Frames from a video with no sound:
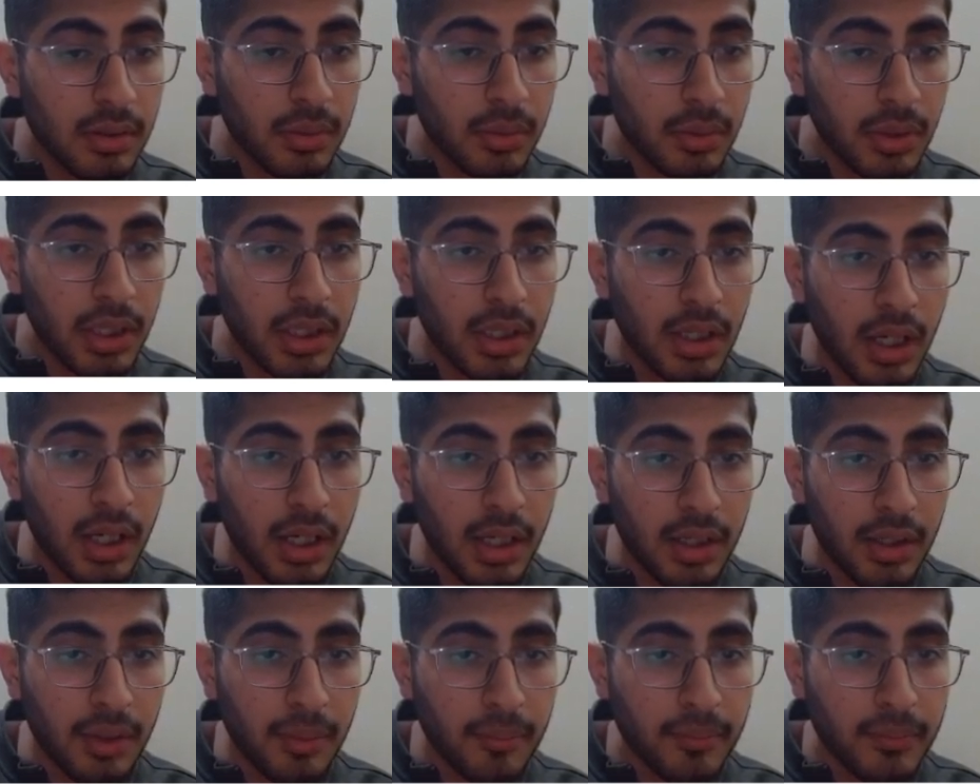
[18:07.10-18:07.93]
Okay,
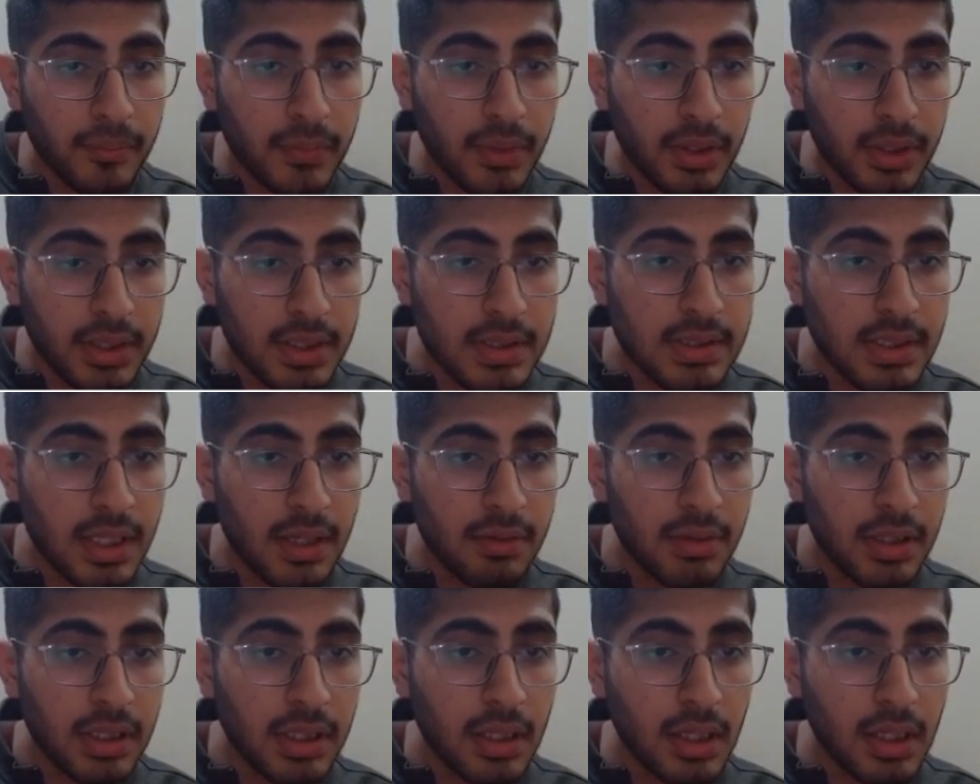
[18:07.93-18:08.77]
hi, it is
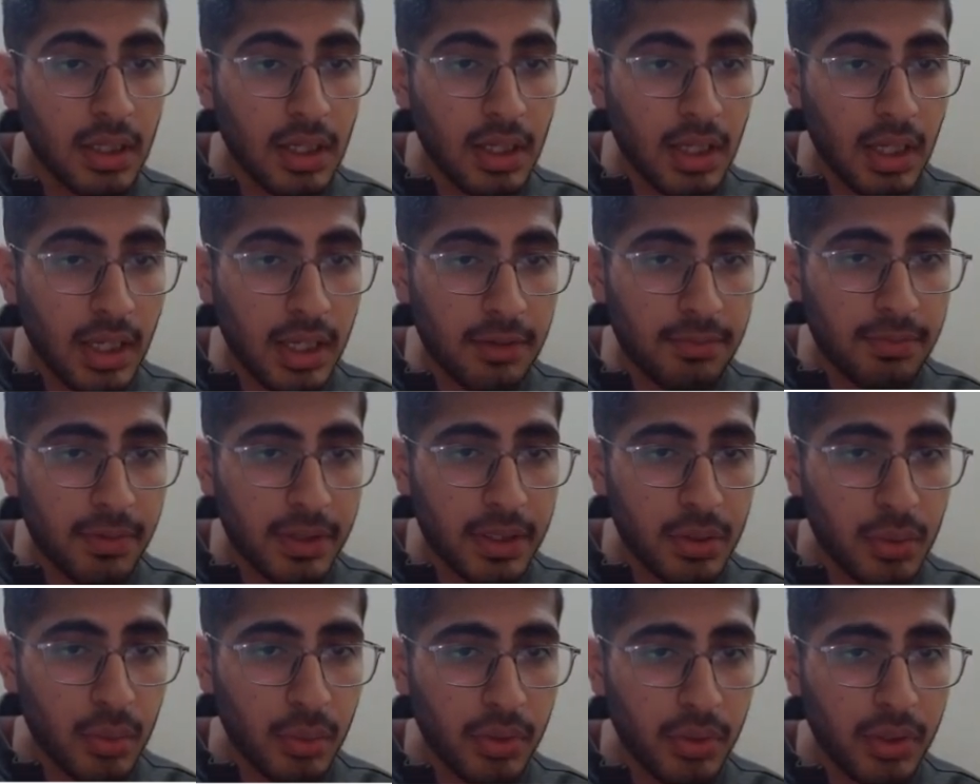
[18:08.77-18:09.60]
giving. If I
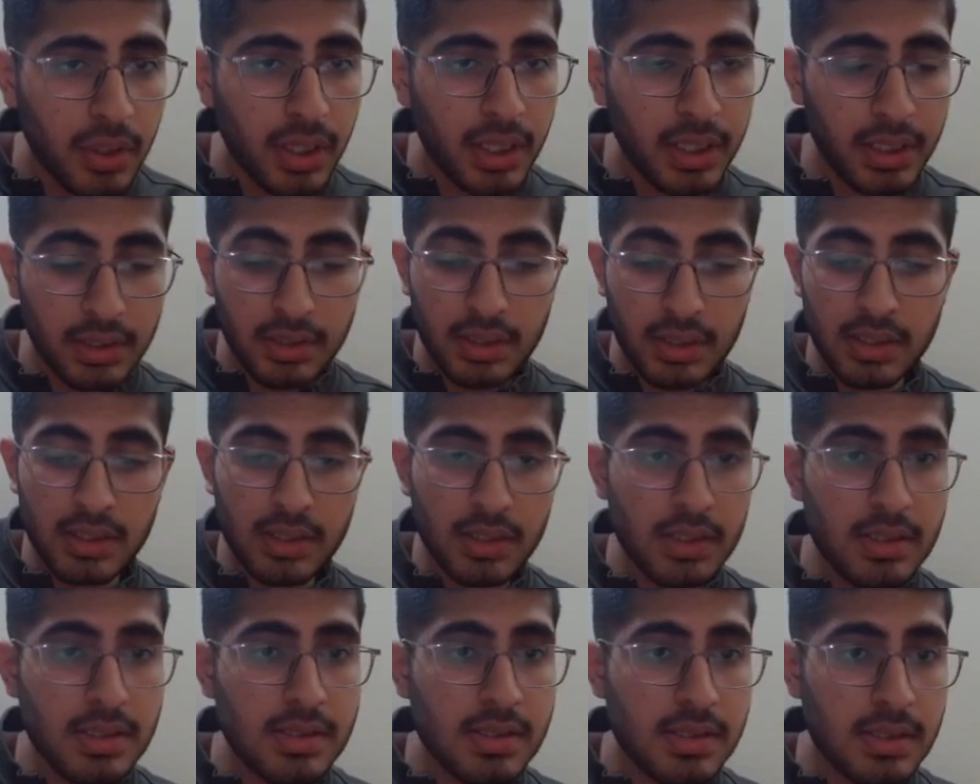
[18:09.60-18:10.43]
don't write
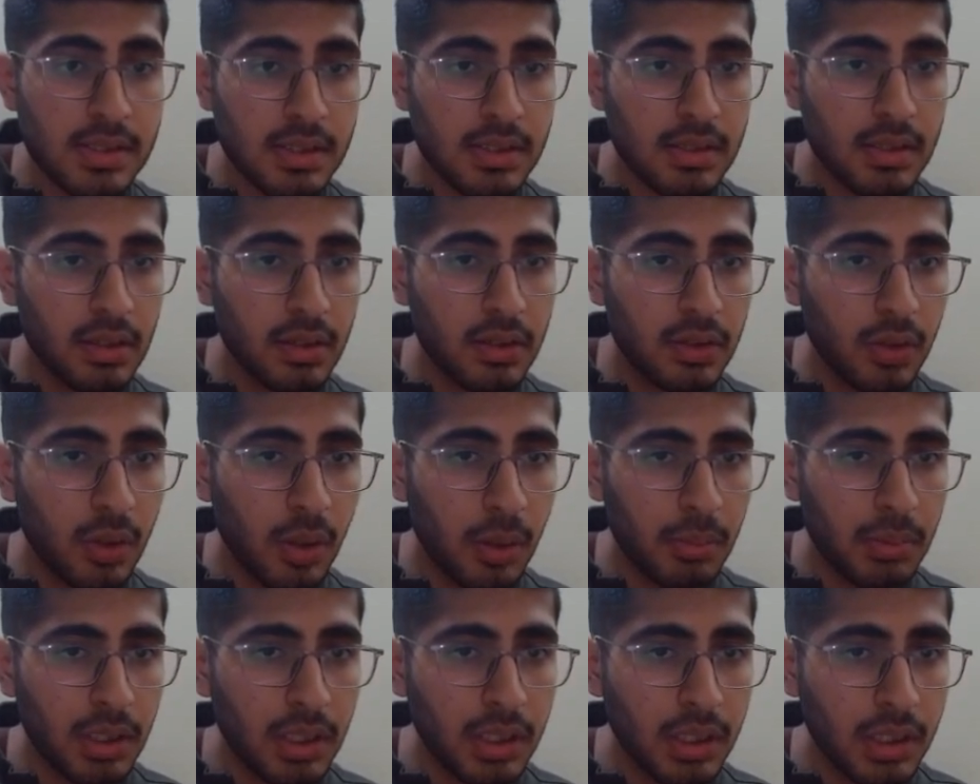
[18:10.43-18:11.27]
this
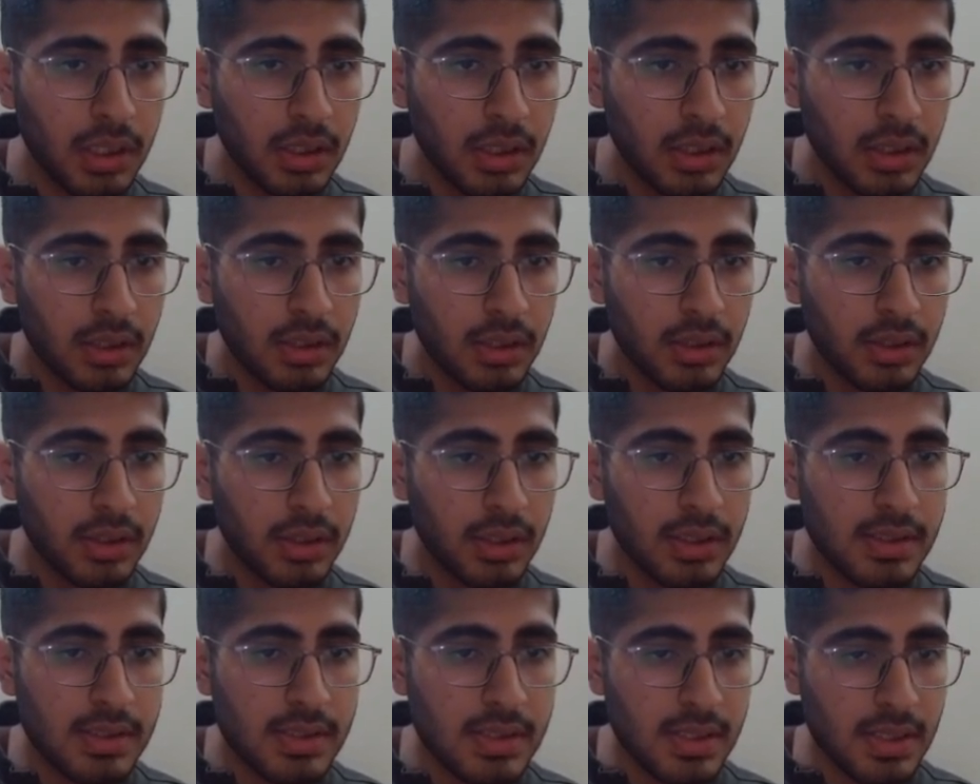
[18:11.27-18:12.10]
normally,
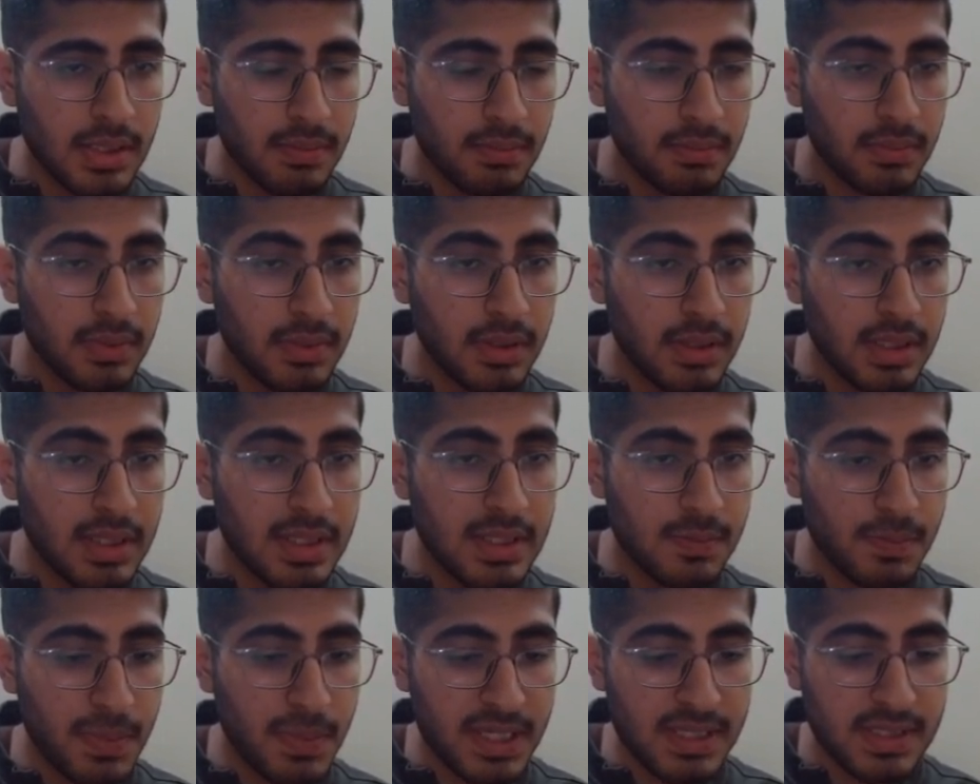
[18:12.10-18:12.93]
then see,
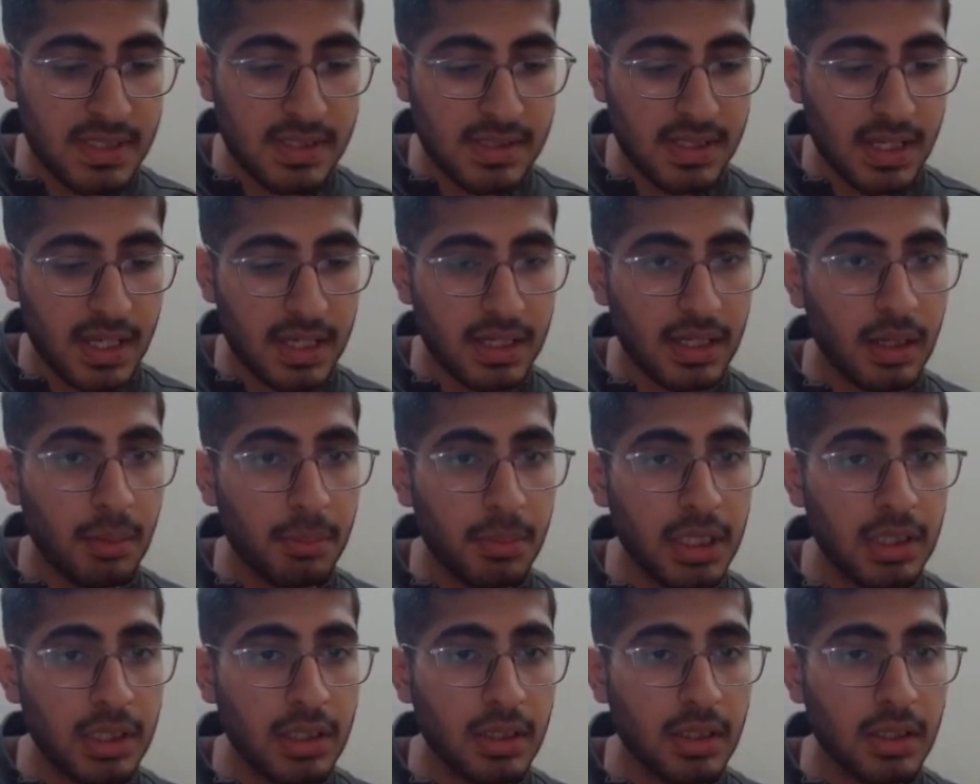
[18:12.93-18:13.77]
these spaces are
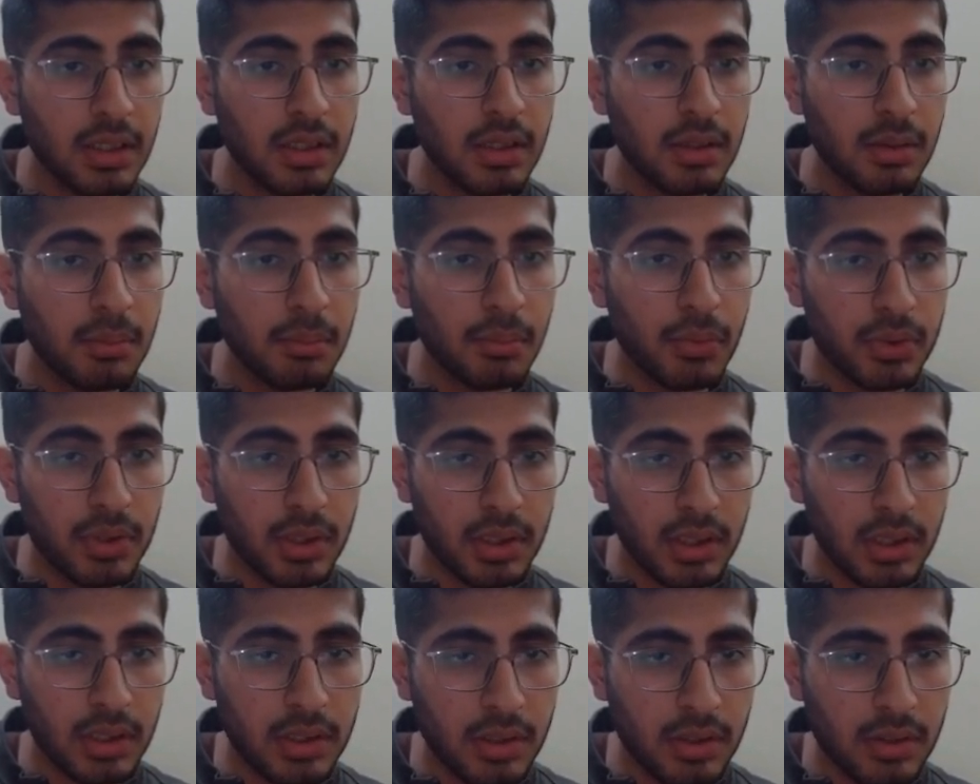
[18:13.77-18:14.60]
coming. Put a
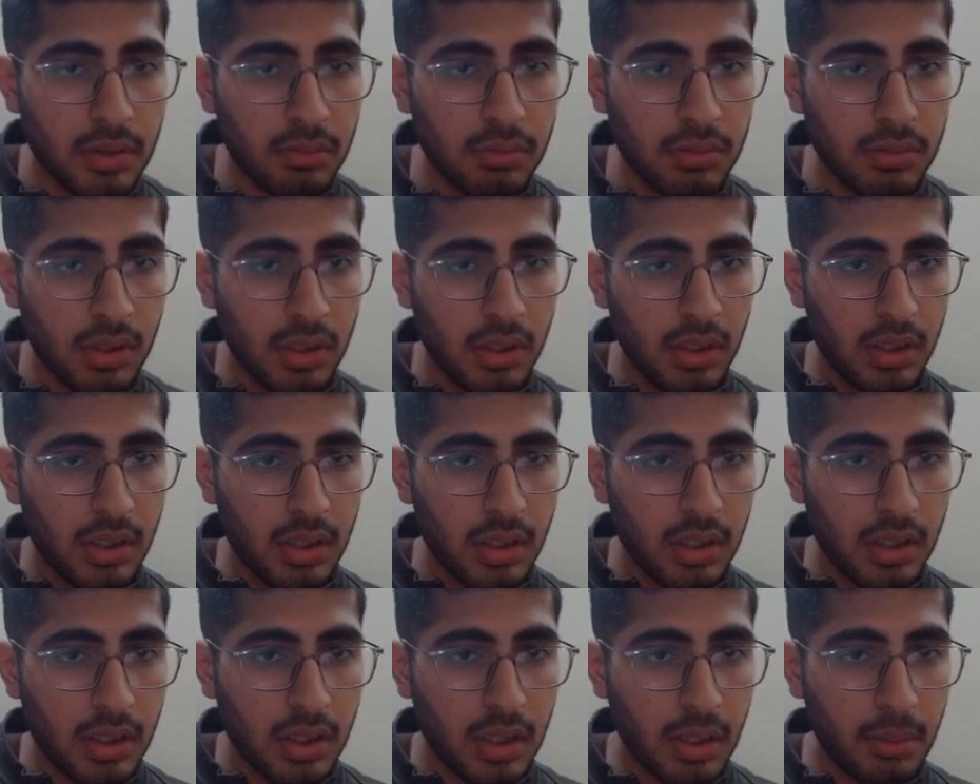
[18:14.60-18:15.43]
control.
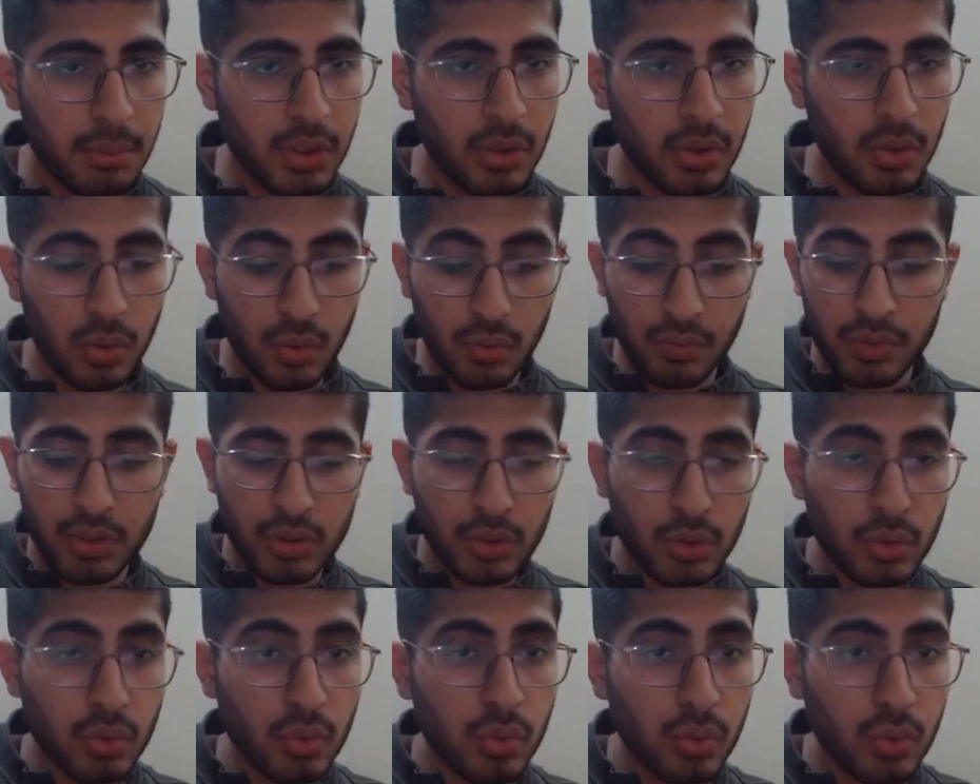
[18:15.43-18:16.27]
Coming
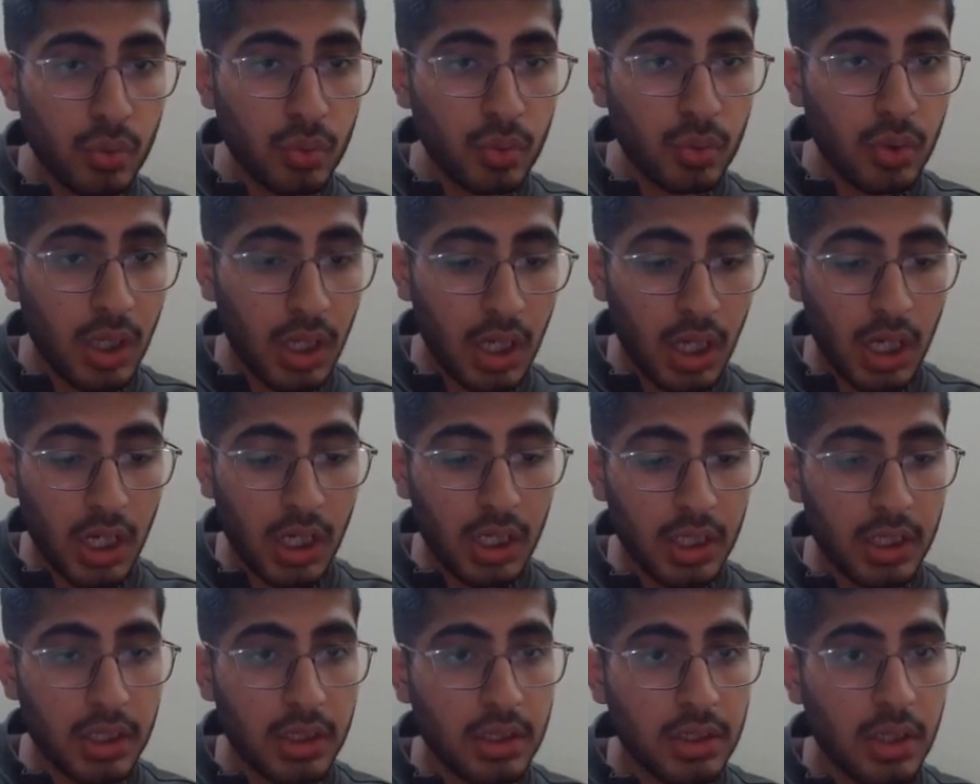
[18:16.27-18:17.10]
over to
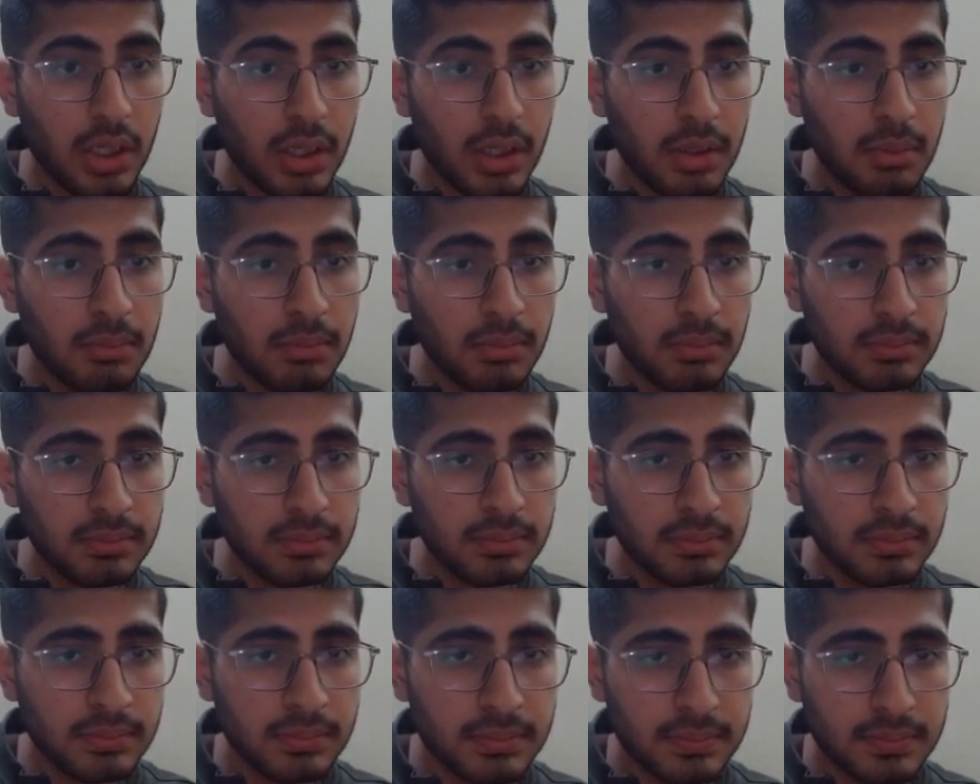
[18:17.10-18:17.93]
our
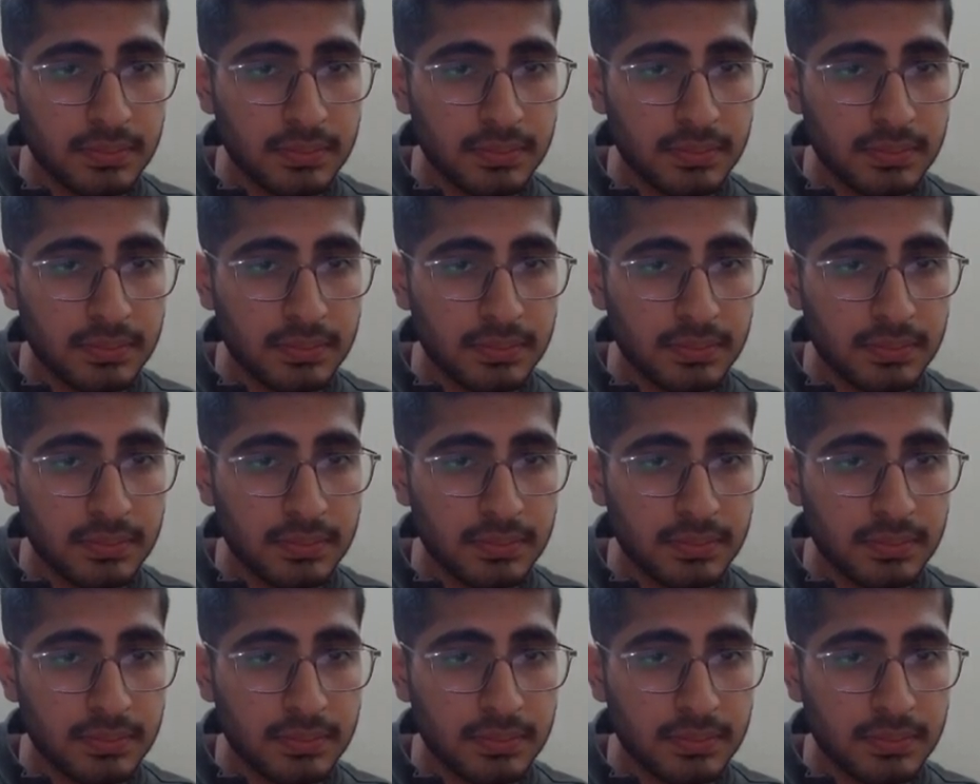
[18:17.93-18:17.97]
trim.